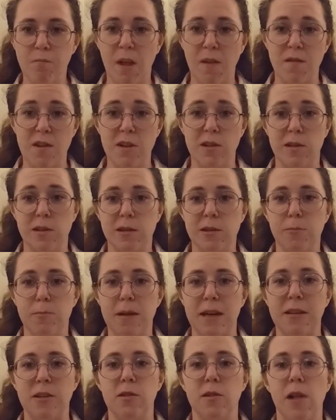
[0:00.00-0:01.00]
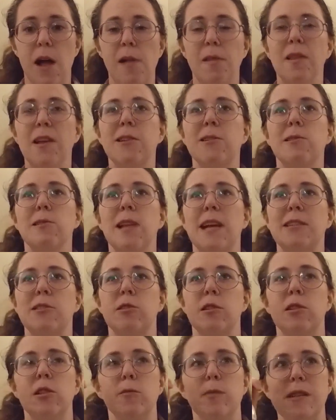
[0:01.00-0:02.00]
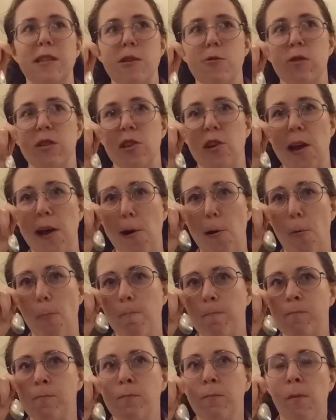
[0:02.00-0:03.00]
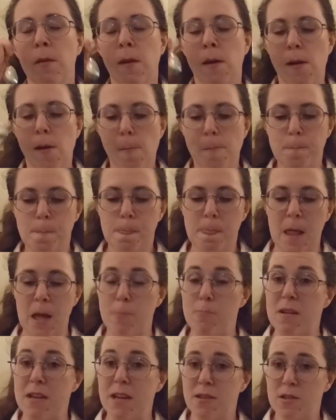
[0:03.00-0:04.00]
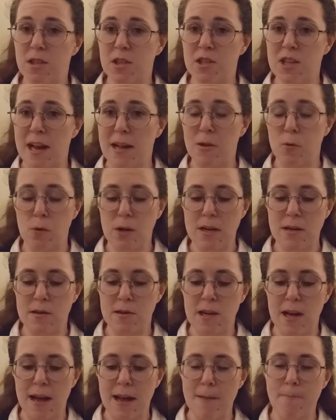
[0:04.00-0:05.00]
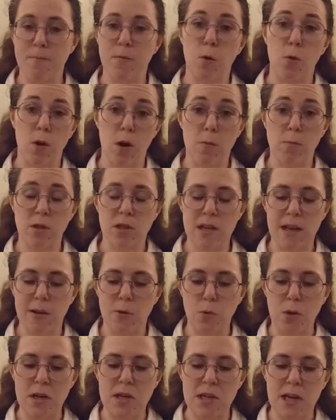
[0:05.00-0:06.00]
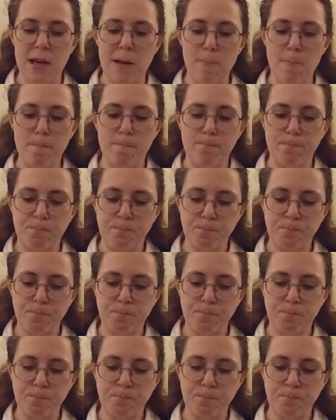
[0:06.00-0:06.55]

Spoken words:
I feel a little less conspicuous now because it's Halloween time, or almost Halloween time.